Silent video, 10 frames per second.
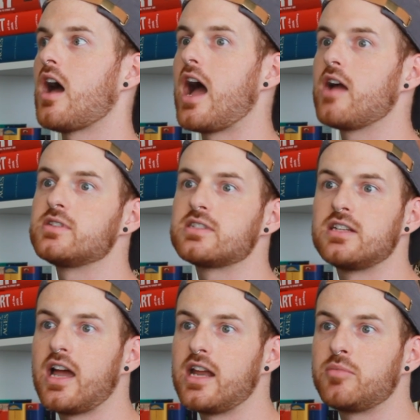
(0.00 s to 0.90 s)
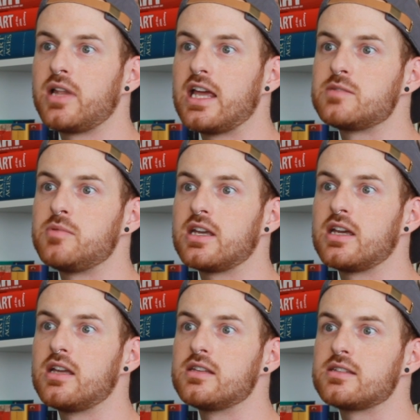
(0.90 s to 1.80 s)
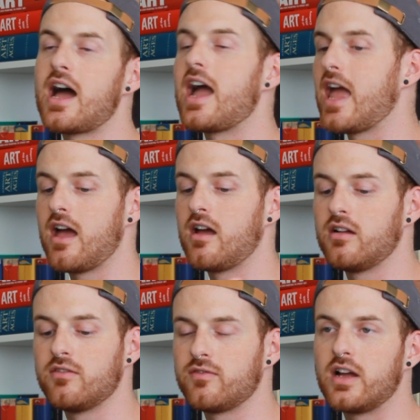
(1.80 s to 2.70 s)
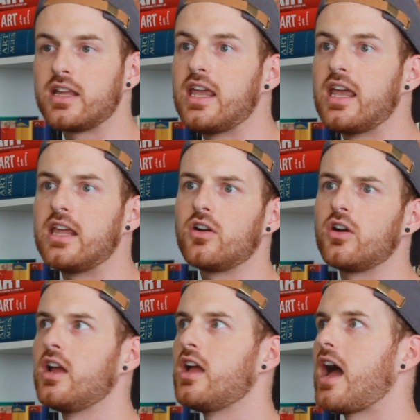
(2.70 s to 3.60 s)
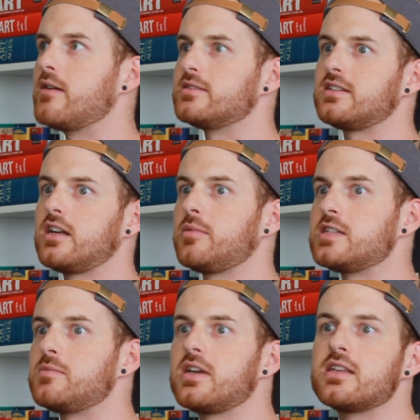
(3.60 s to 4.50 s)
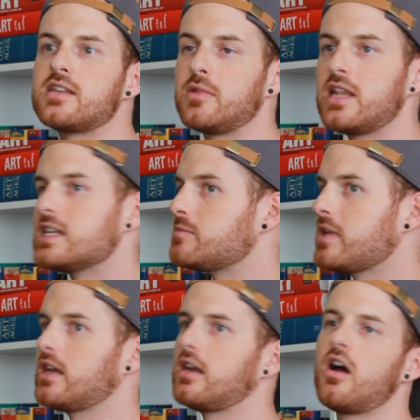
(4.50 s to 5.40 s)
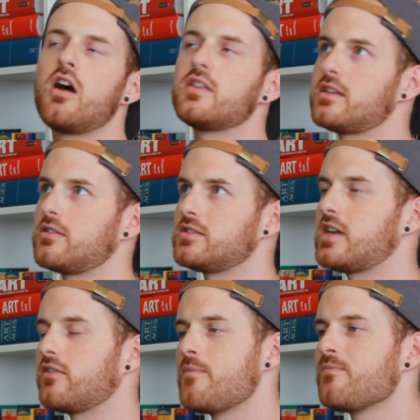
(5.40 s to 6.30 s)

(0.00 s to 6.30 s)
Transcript: I was denied a place because I have a kid, or I was denied a place because I'm a lesbian, and all this other stuff.